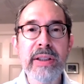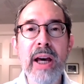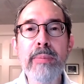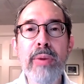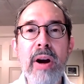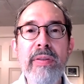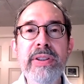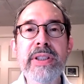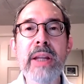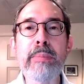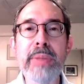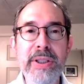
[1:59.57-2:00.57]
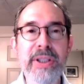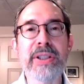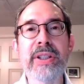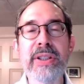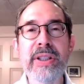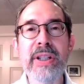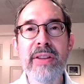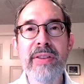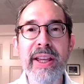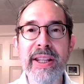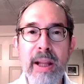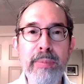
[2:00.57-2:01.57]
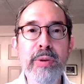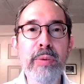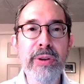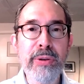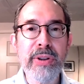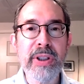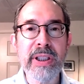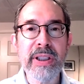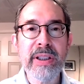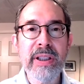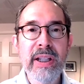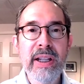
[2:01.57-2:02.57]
nonprofits, and businesses that can help you with your need.